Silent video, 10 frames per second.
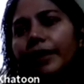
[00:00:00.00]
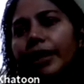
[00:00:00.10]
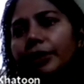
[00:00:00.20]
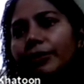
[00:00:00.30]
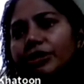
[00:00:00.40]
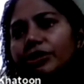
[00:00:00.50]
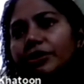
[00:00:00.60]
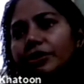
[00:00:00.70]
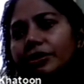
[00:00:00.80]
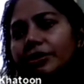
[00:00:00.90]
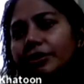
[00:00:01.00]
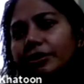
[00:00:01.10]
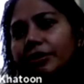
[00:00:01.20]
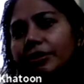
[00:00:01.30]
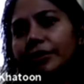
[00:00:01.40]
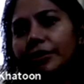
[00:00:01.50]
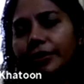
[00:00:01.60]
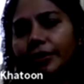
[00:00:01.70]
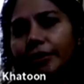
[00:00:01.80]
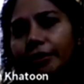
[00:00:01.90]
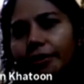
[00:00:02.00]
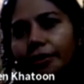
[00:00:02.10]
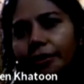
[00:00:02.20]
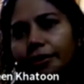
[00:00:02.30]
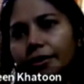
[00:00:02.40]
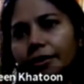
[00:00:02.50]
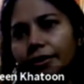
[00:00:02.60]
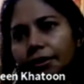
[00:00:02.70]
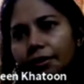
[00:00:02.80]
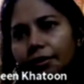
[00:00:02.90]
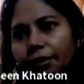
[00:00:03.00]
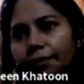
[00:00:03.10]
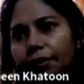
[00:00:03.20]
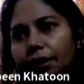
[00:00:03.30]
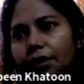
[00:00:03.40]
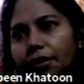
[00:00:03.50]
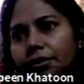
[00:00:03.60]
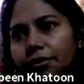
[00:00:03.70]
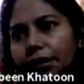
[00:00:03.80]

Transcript: any questions no okay so